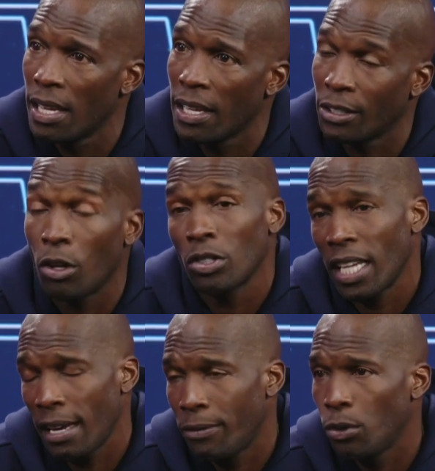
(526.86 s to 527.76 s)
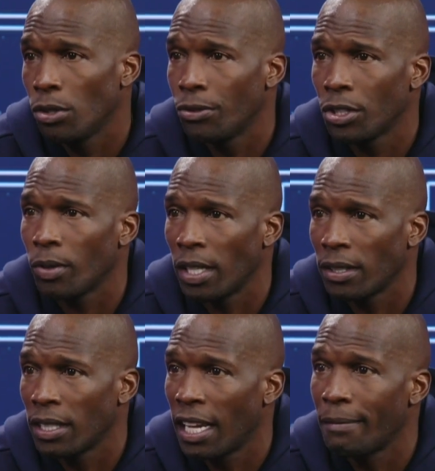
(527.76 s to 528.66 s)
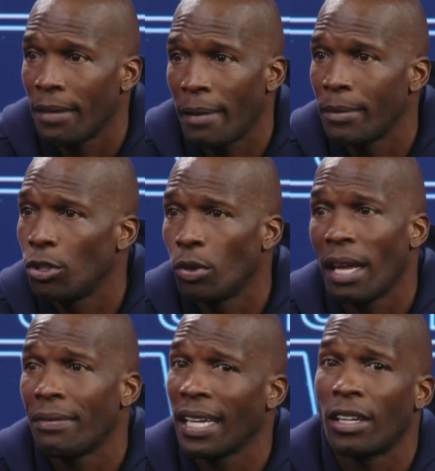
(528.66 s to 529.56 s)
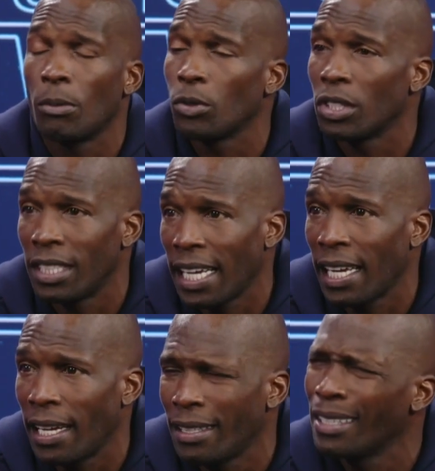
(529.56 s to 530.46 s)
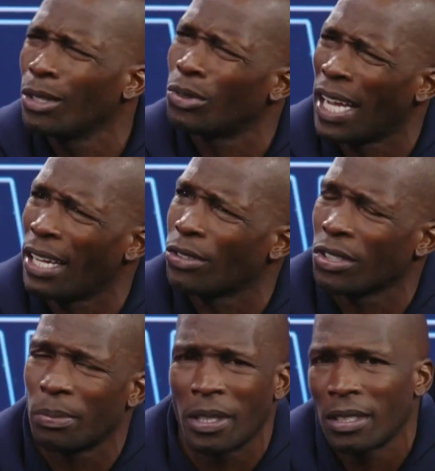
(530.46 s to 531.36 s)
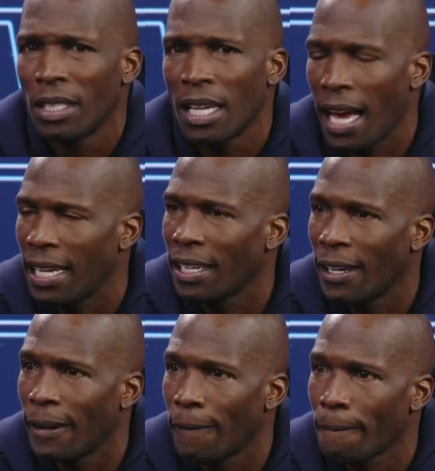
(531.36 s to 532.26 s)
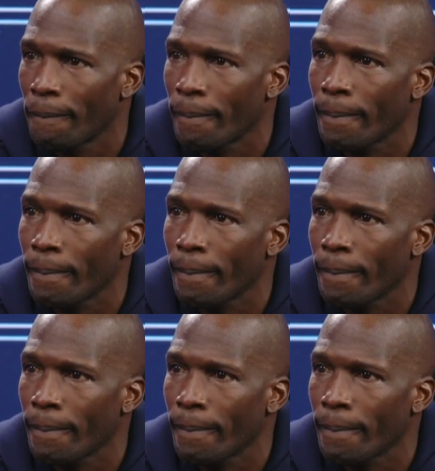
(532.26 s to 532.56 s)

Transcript: as long as they have food in the refrigerator. And I've been doing that for like almost a decade. A little dangerous, but I didn't care. That's all right.